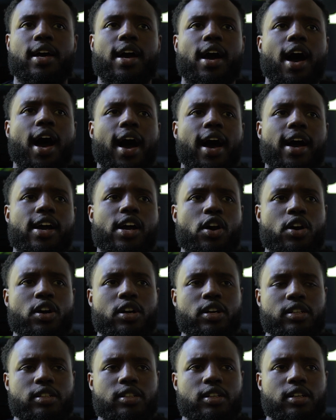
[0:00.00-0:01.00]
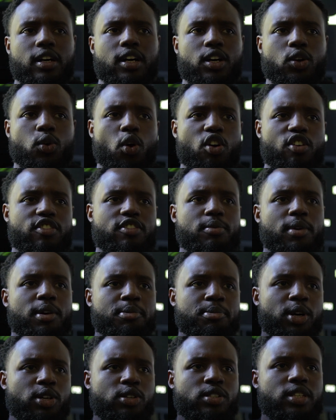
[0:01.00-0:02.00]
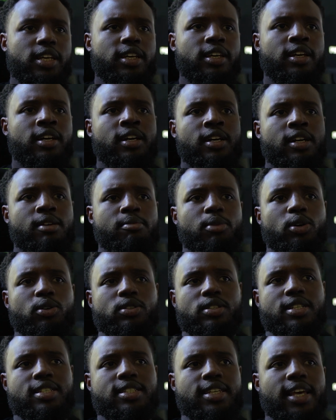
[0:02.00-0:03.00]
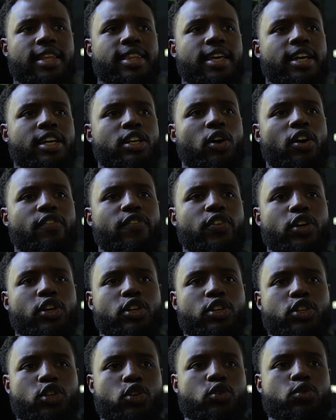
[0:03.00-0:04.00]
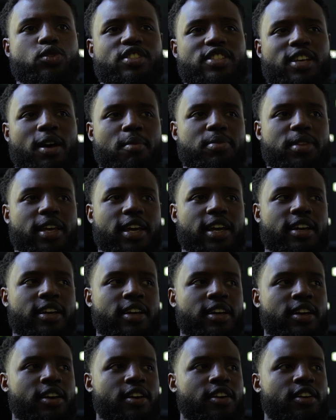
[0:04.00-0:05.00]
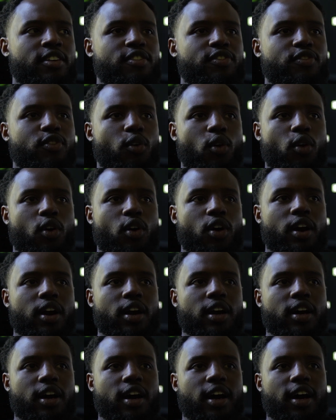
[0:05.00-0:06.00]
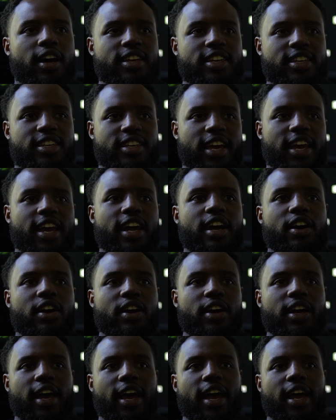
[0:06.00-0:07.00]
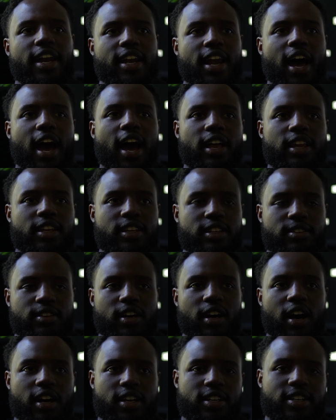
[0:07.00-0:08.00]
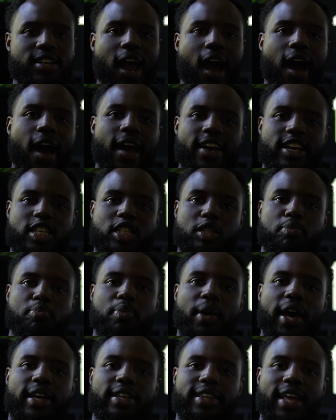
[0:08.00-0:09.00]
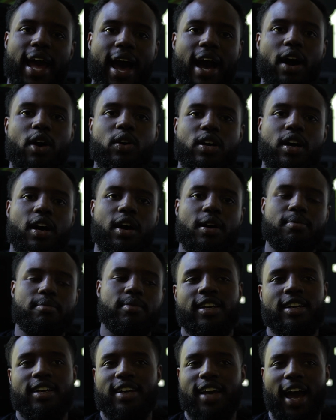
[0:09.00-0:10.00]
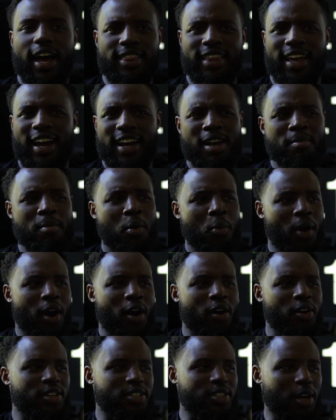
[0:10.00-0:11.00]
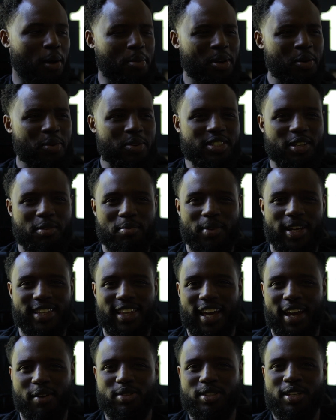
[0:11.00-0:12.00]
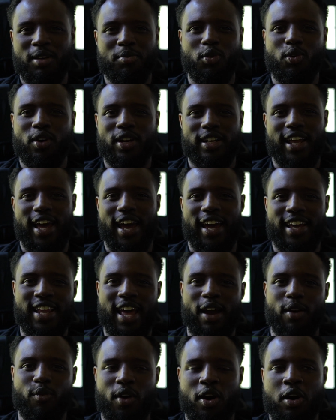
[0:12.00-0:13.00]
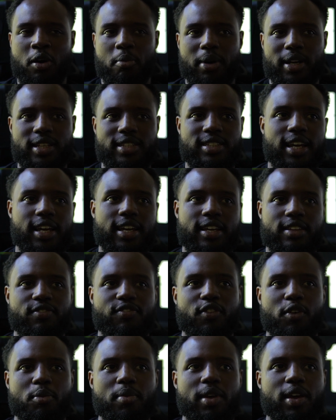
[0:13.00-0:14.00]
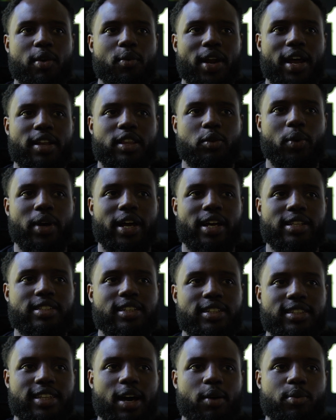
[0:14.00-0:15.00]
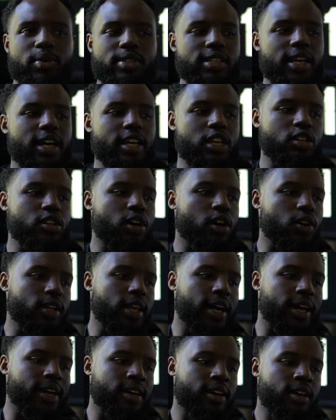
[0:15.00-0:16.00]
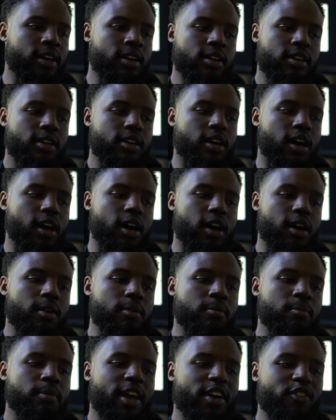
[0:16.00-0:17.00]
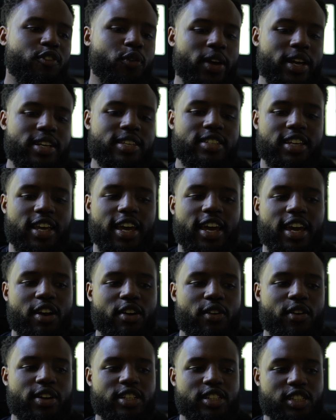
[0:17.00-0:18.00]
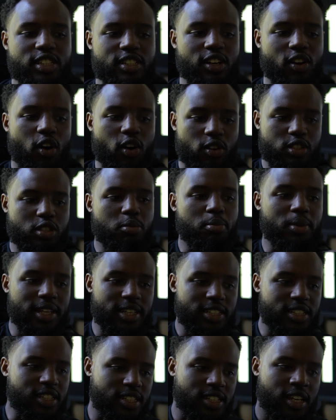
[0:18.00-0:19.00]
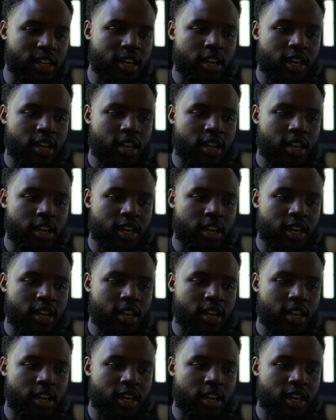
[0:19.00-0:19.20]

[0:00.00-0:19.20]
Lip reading: I heard a quote from Hormozi. Mozi said that, you know, if you could do something for a year and not expect the outcome, I can't remember where I heard this out, but it was something like that. It was something going in that realm. But it's like, for me, the way I took that was like, you know, like, if we could sit here and just ultimately just